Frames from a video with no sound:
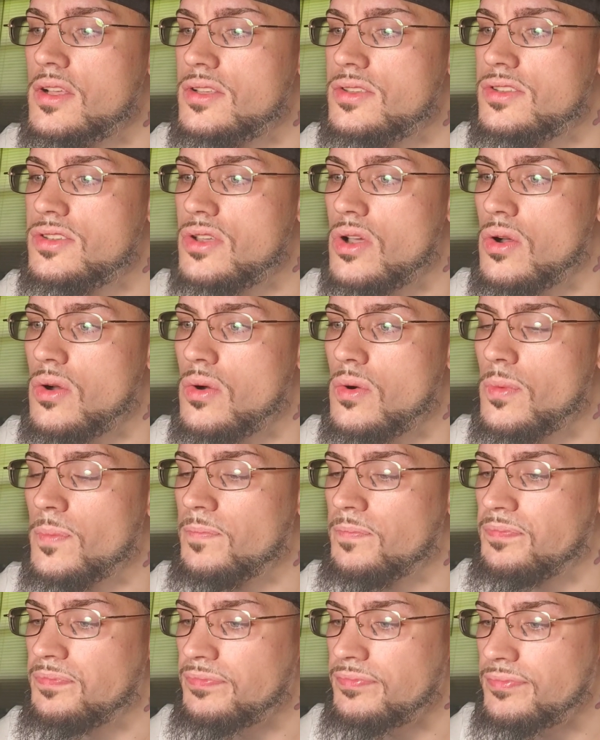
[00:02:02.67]
so
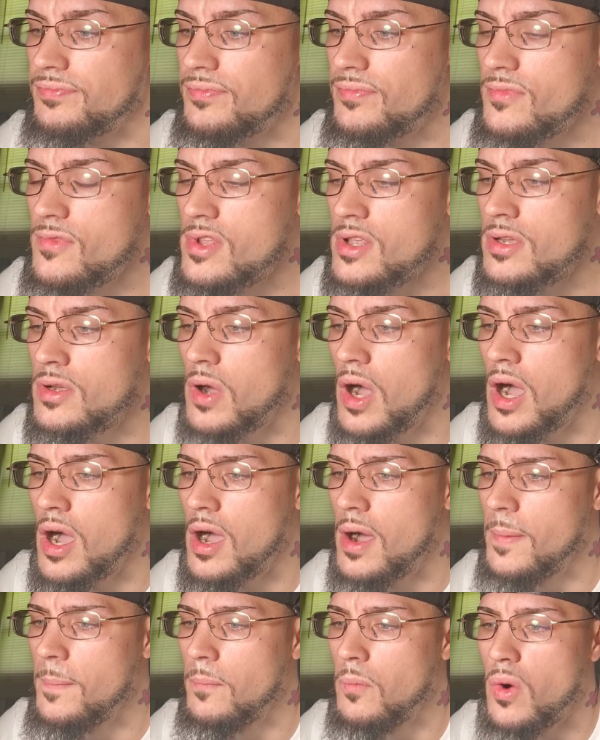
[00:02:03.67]

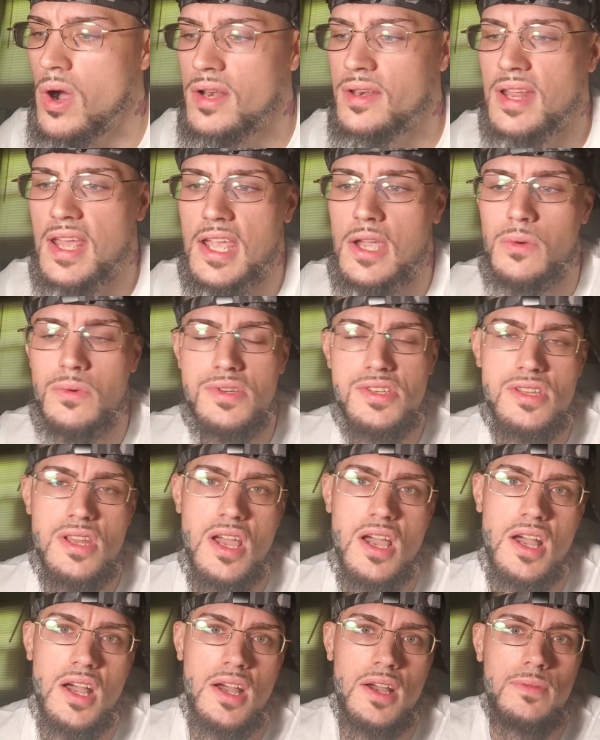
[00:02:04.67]
one day it was
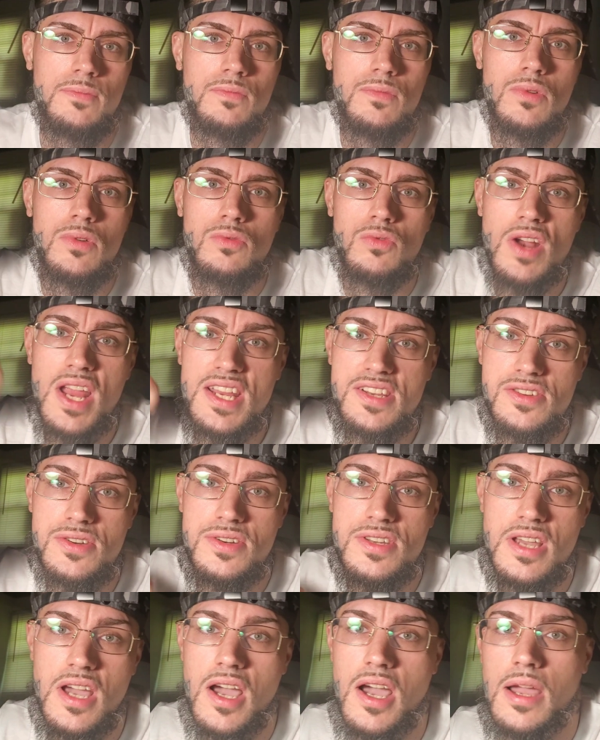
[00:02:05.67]
razor
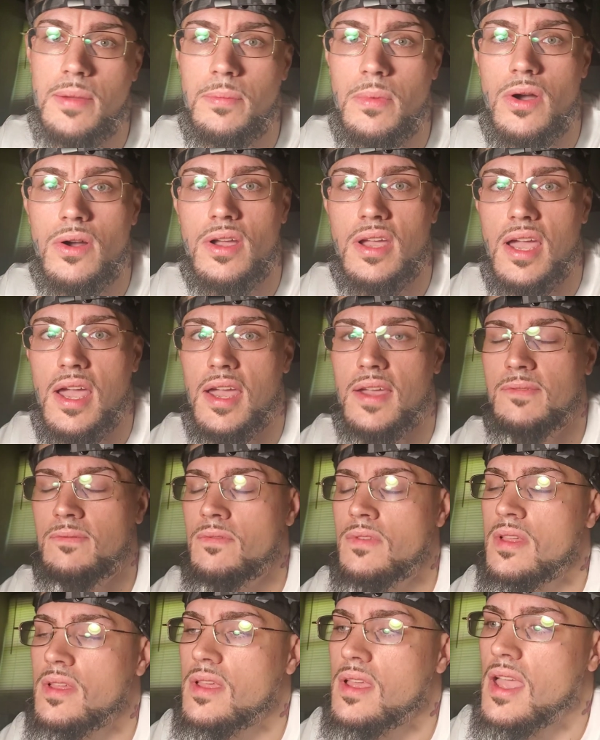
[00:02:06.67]
time, okay,
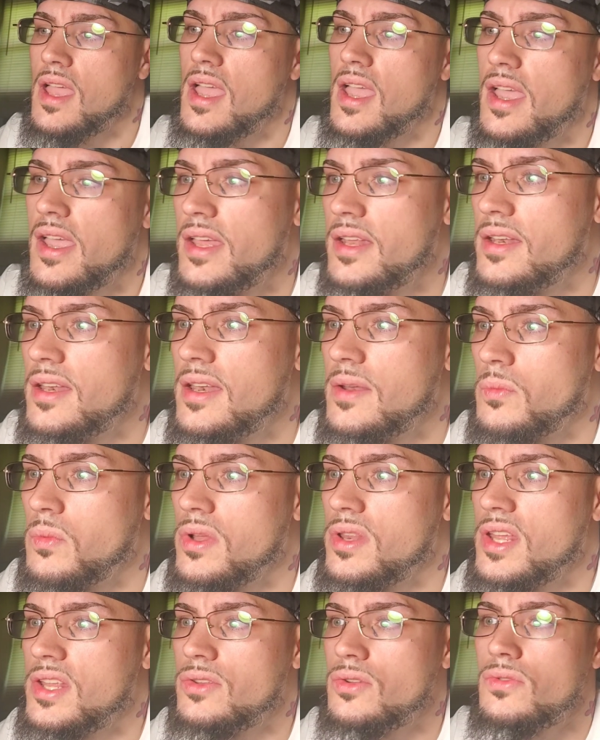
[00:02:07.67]
and when
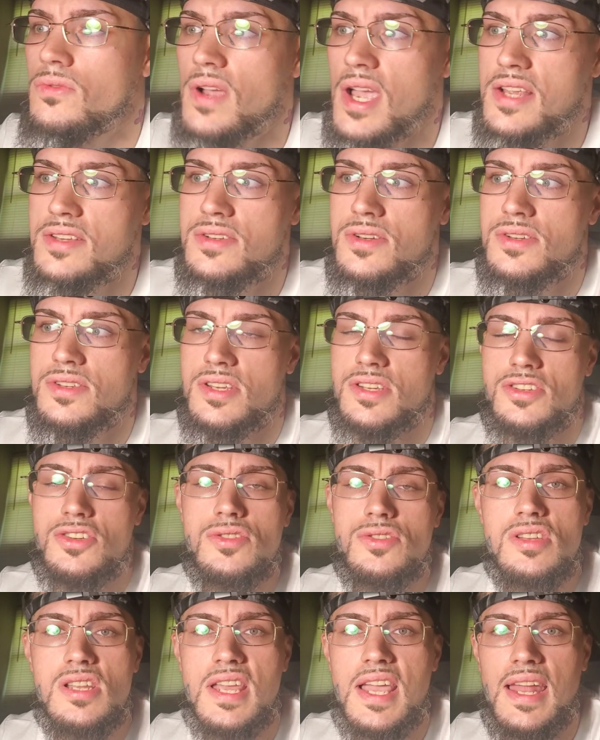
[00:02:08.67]
they do razors, it's
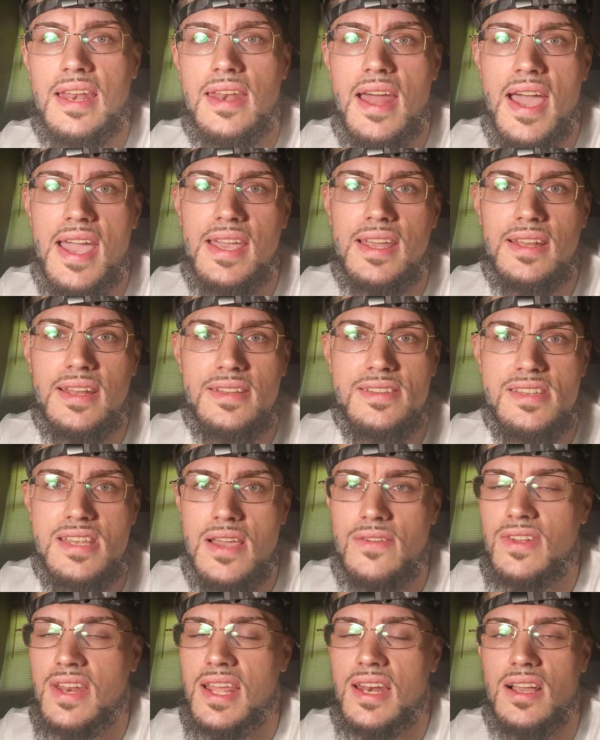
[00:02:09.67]
usually at night,
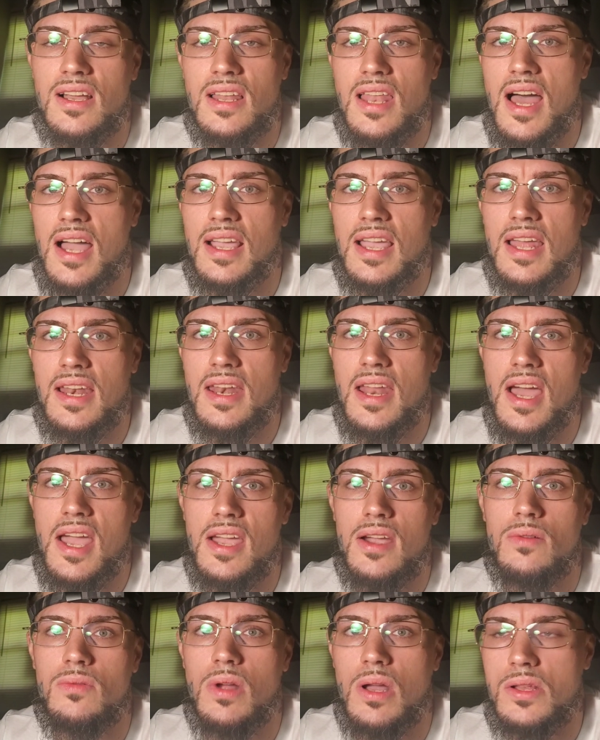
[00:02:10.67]
7-8 o'clock at
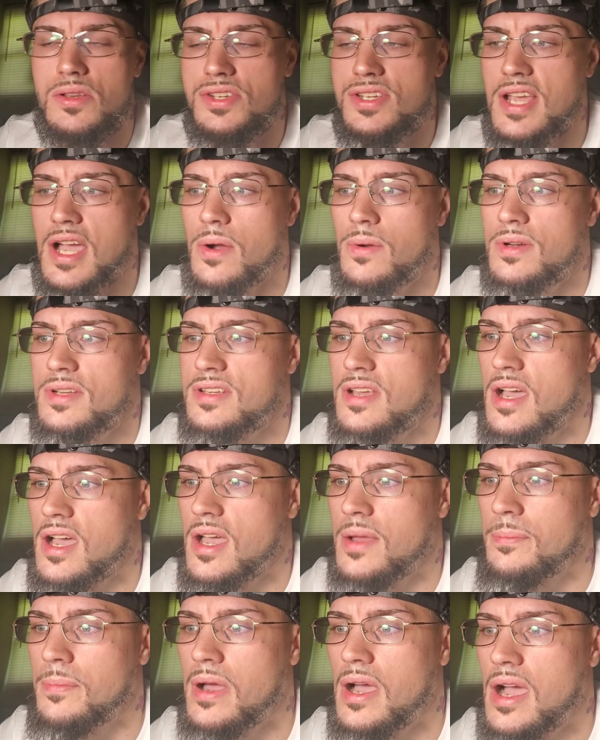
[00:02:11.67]
night, around shower
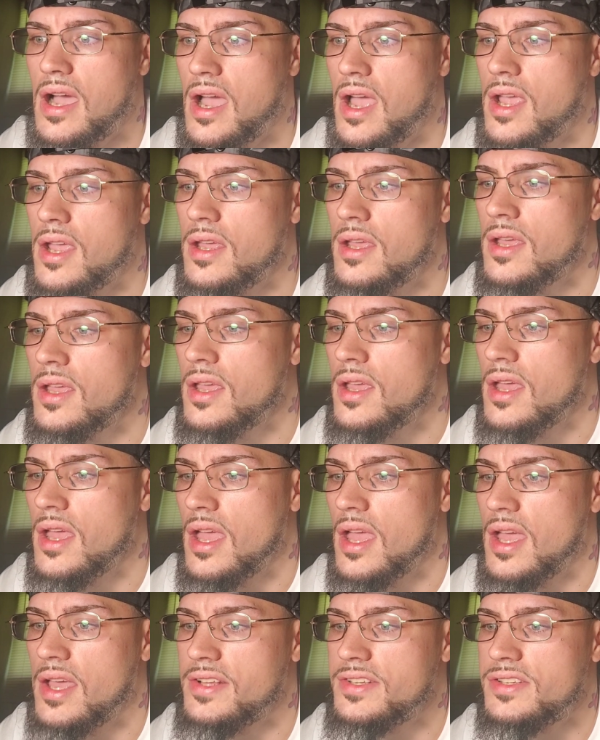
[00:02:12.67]
time. All right,
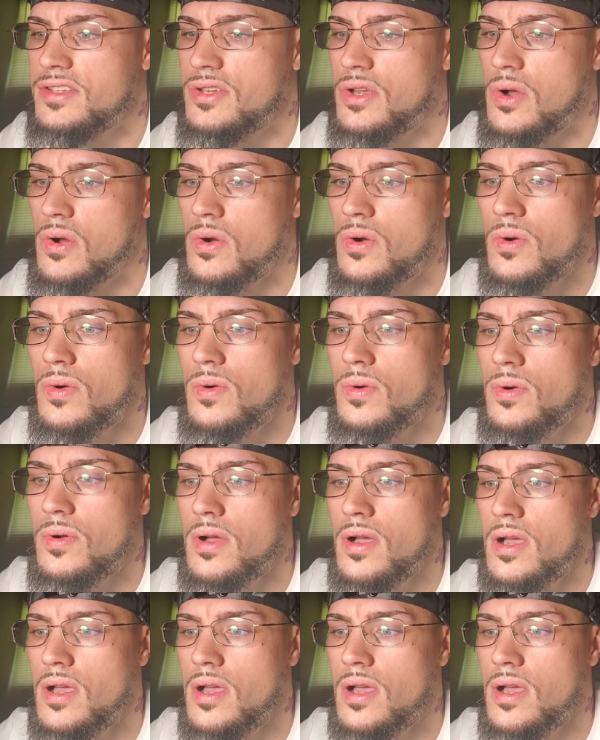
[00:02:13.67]
and so